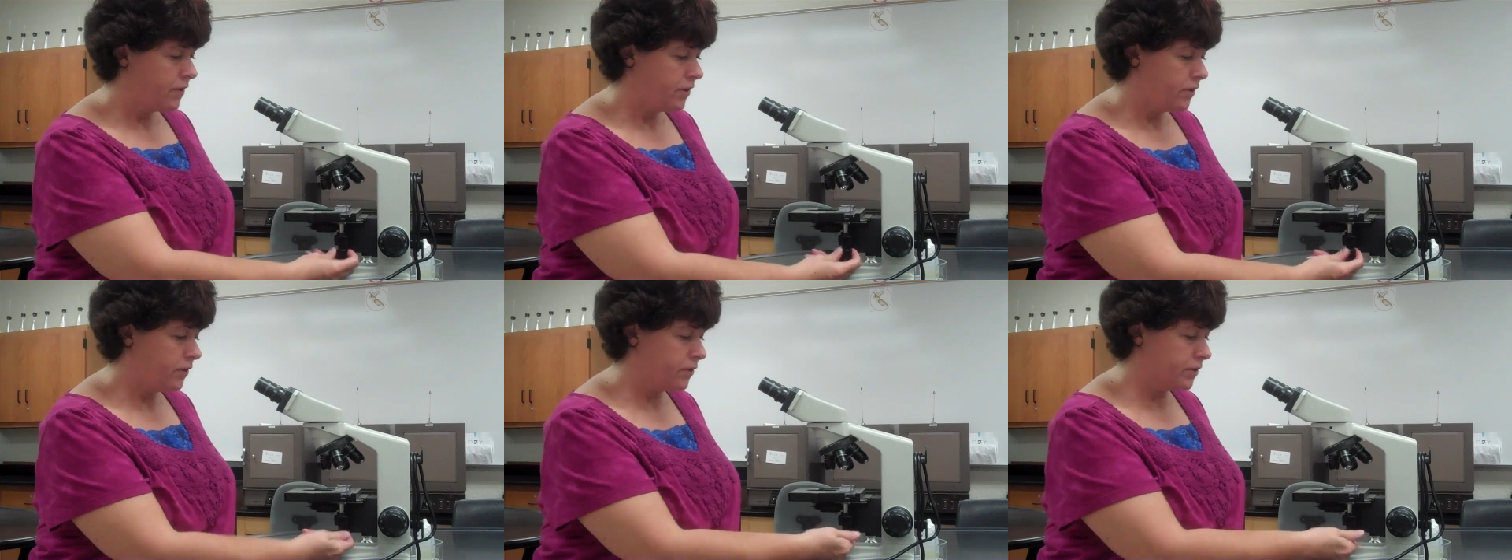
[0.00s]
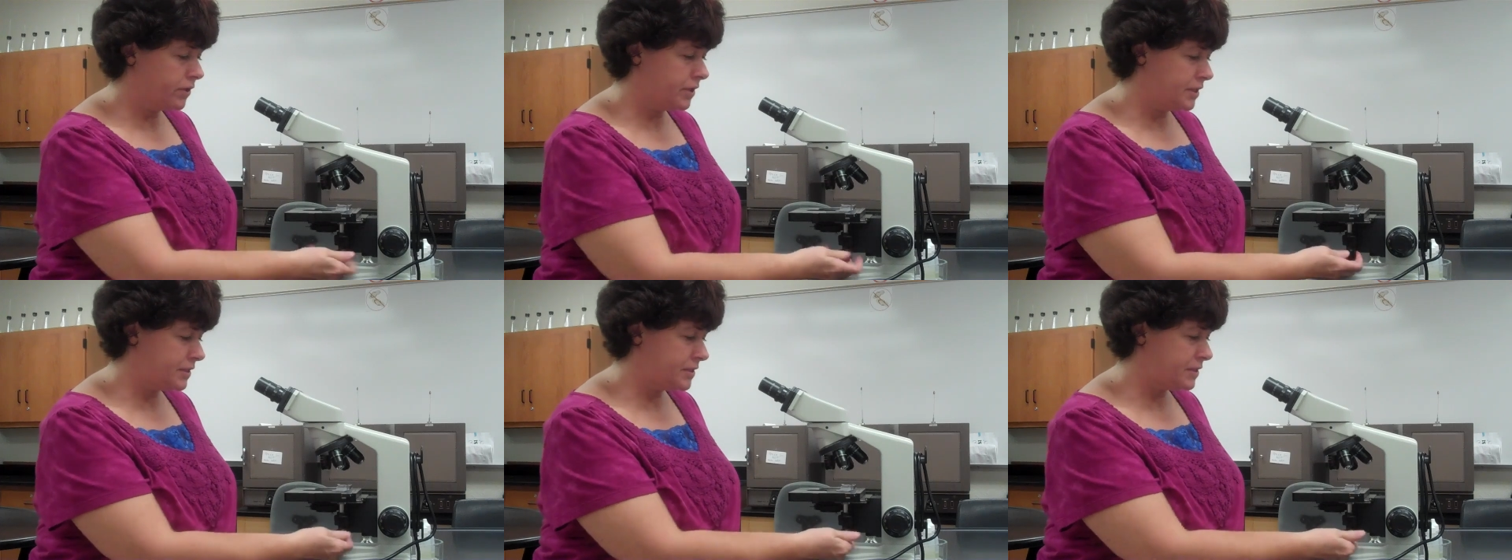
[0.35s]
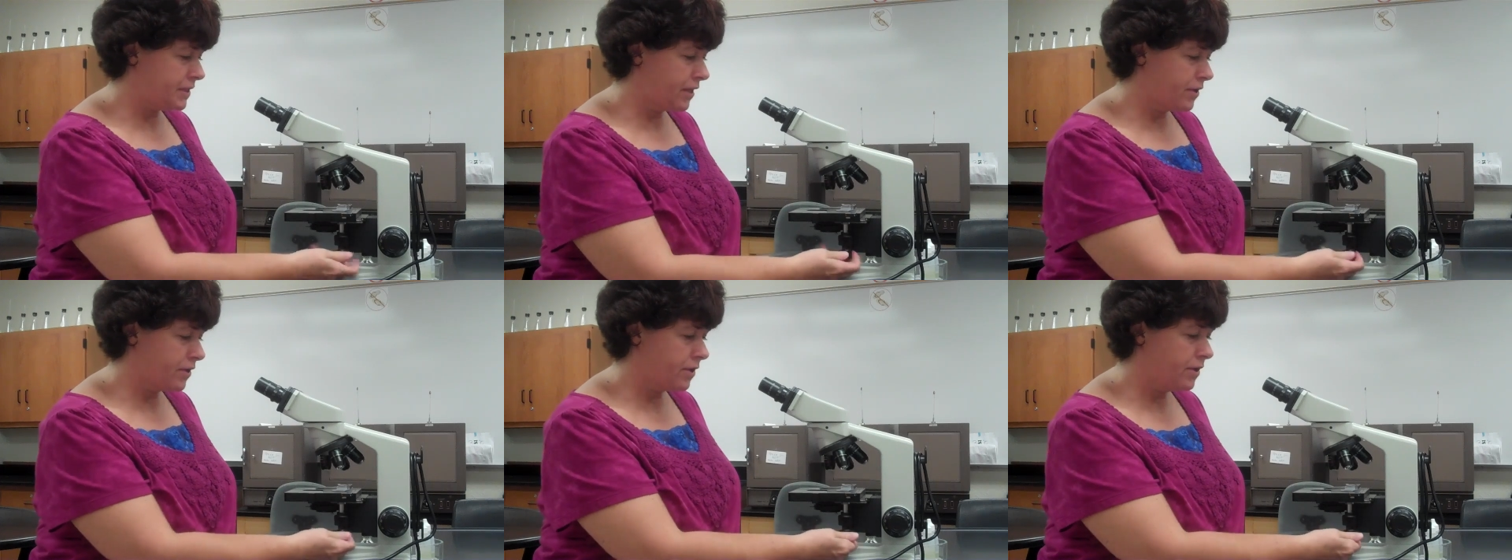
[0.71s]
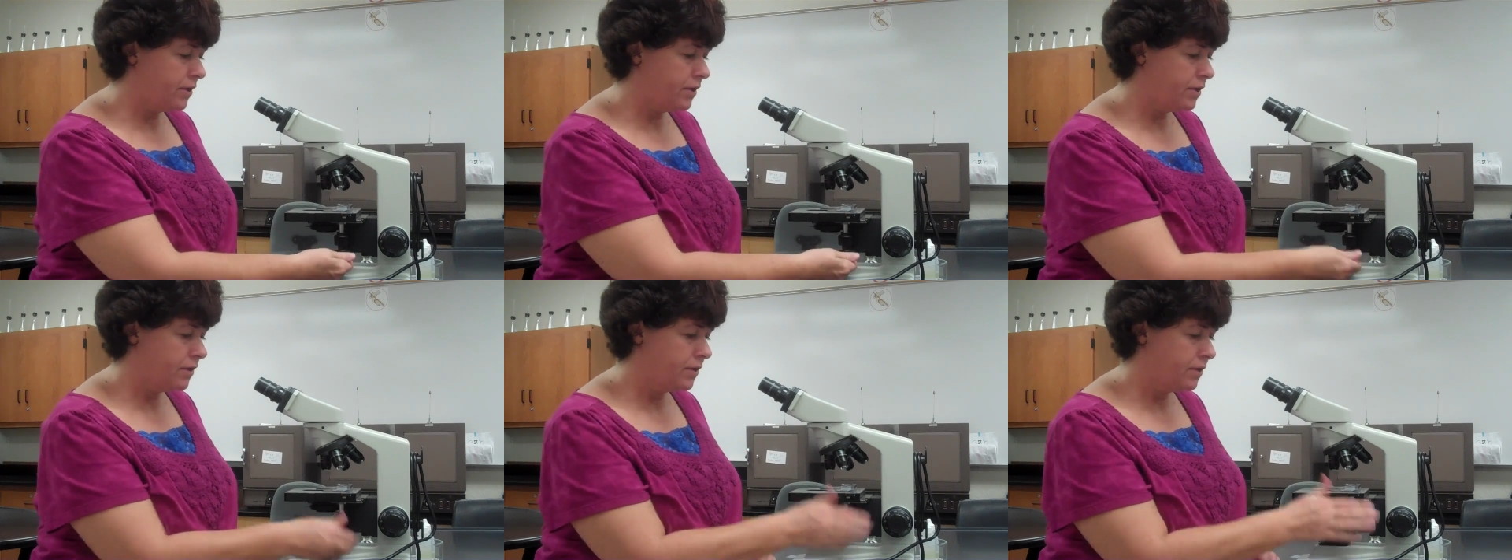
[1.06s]
You're going to center
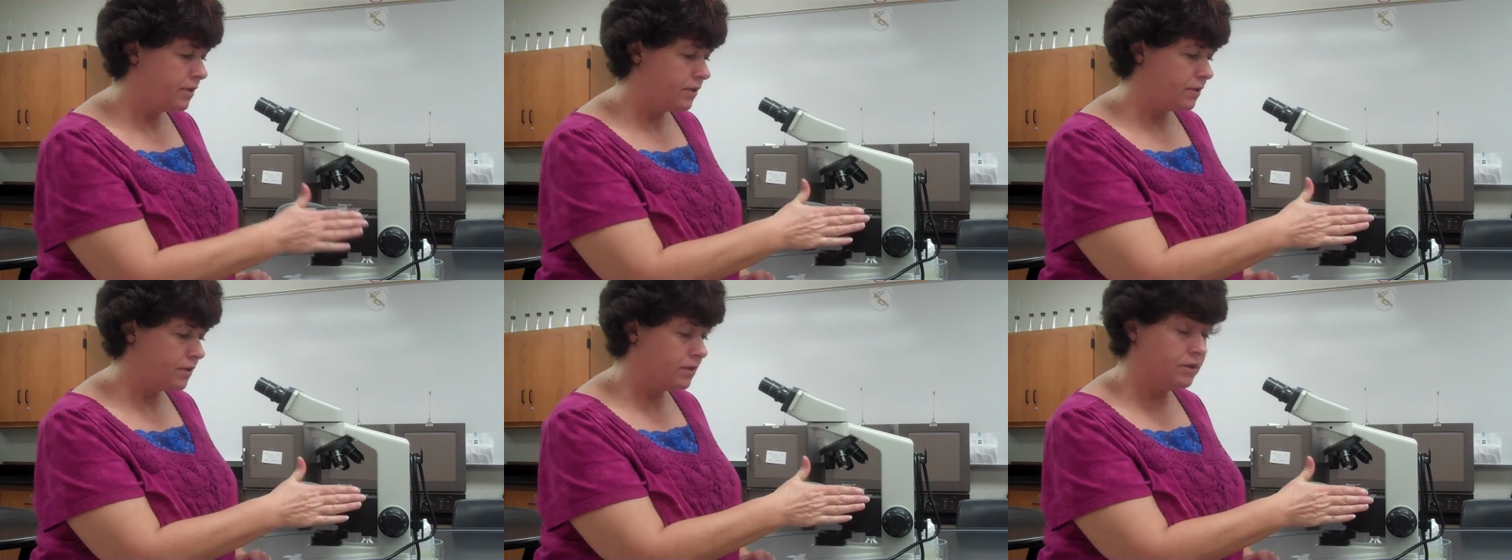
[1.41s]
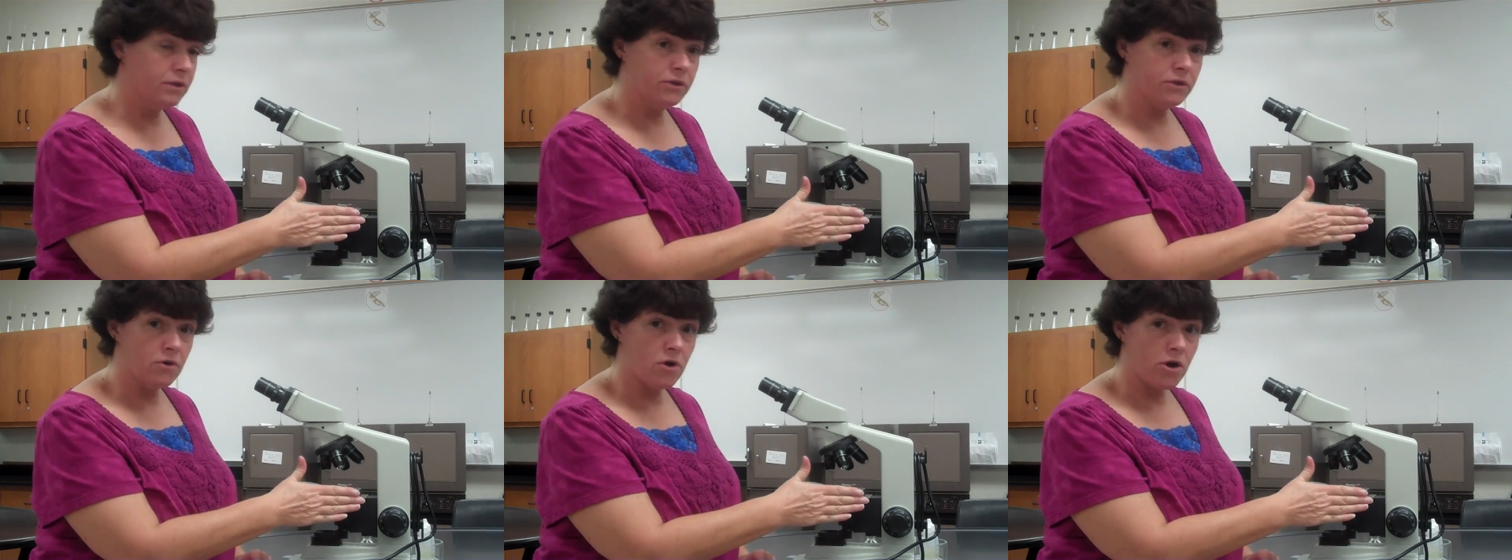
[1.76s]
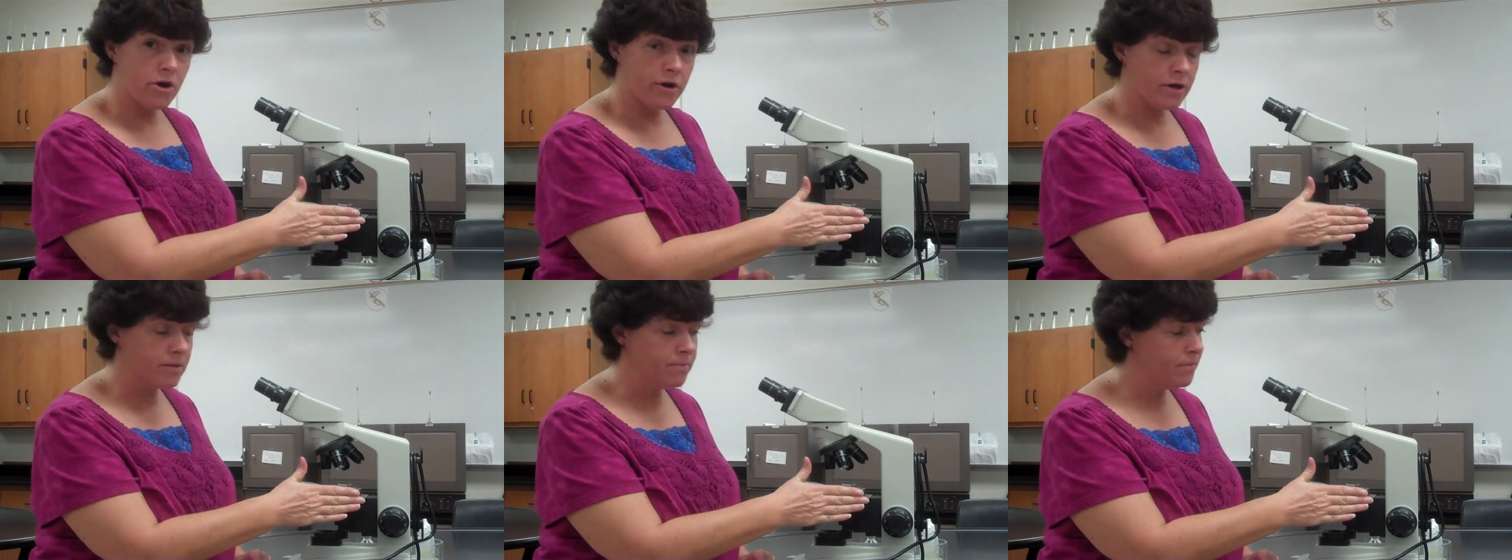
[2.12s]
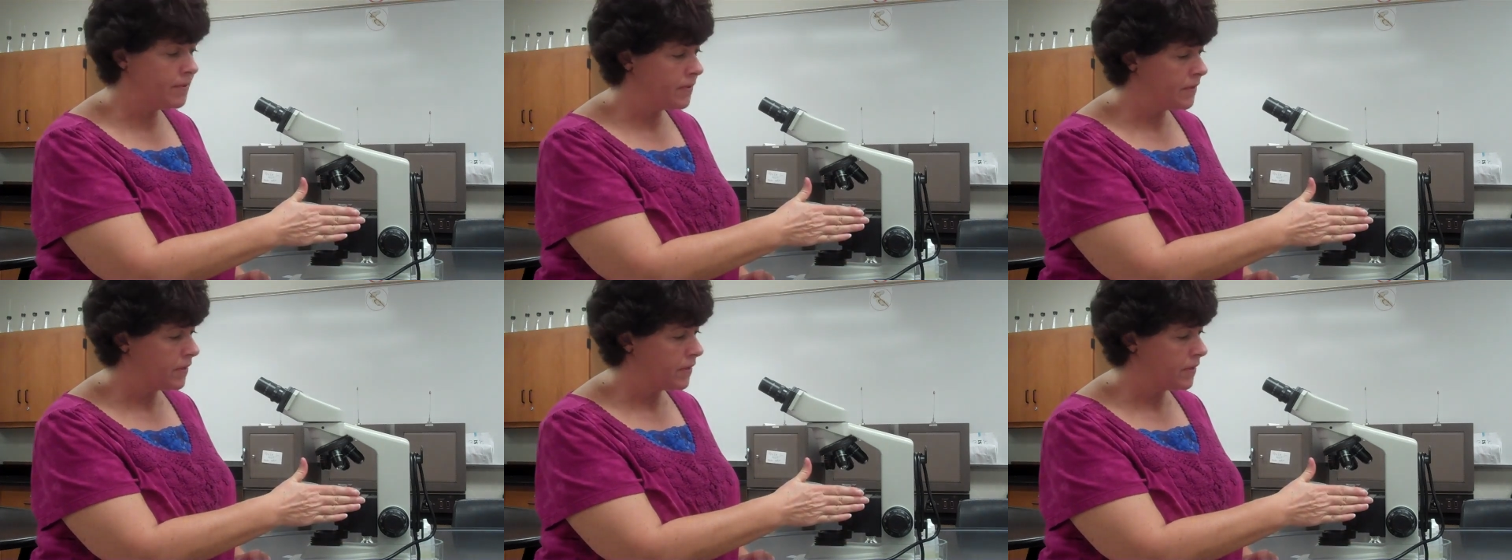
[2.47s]
the little arm,